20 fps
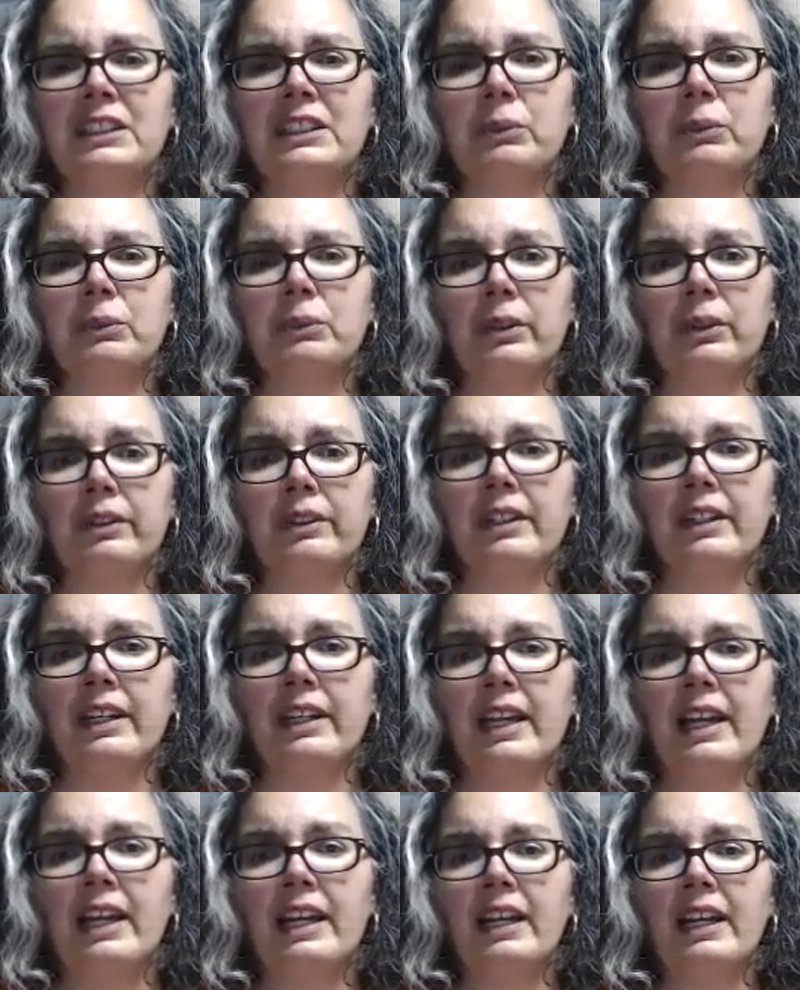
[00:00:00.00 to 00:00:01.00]
this world
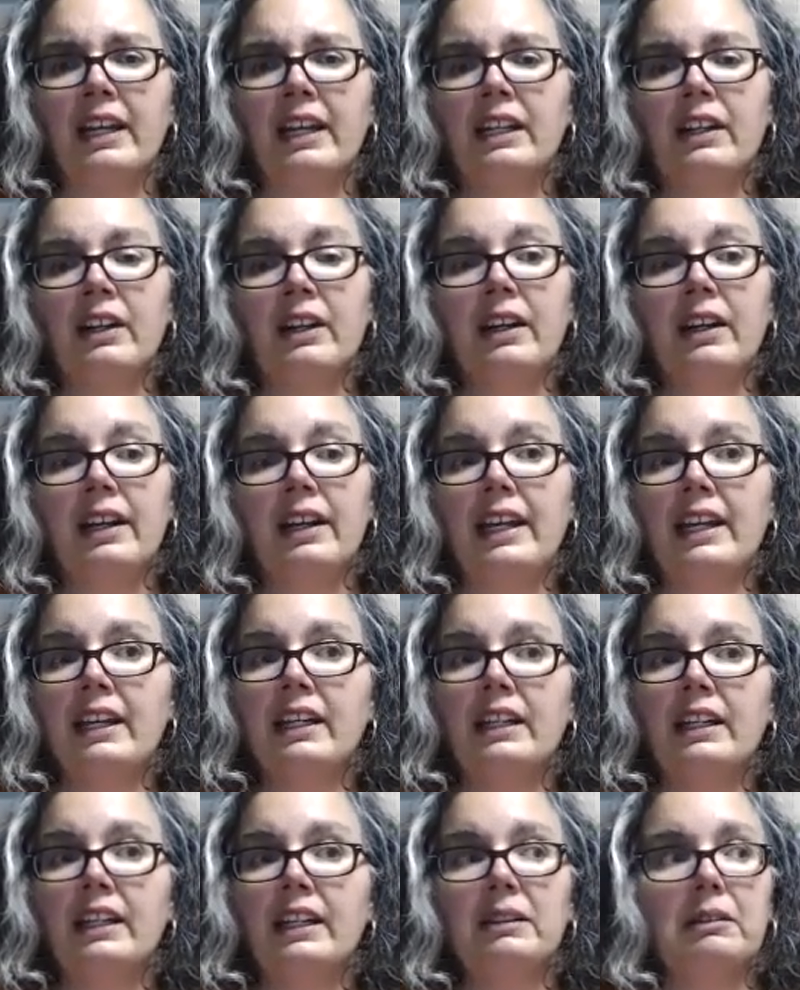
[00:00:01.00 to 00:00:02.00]
today
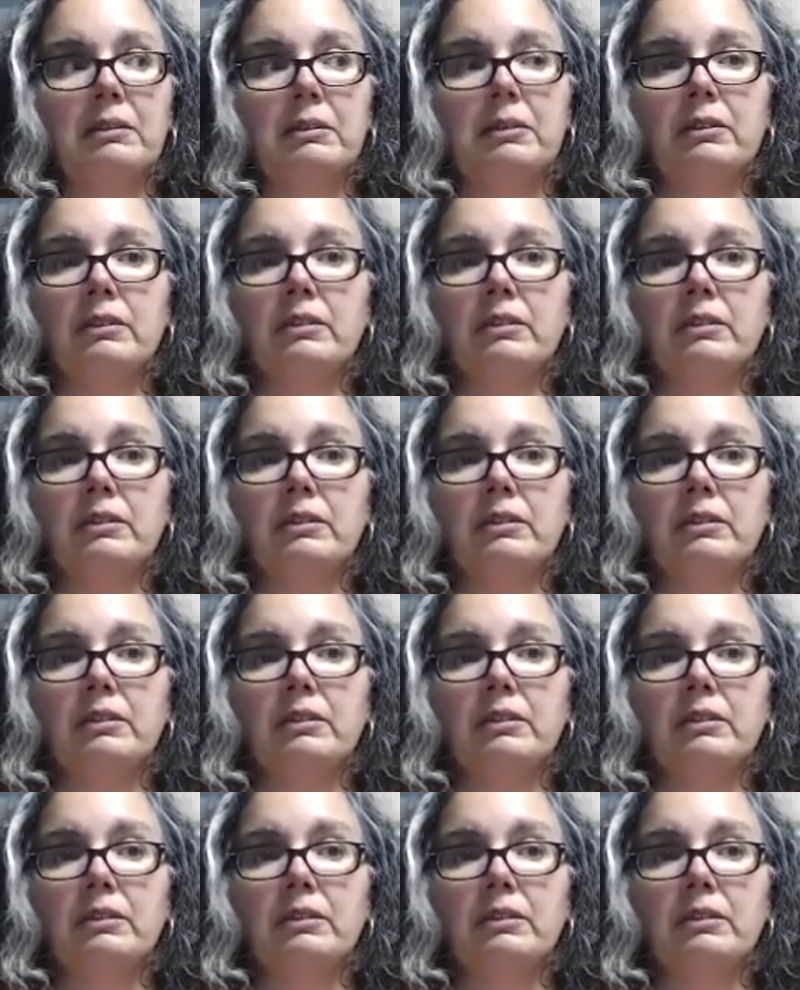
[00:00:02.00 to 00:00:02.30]
and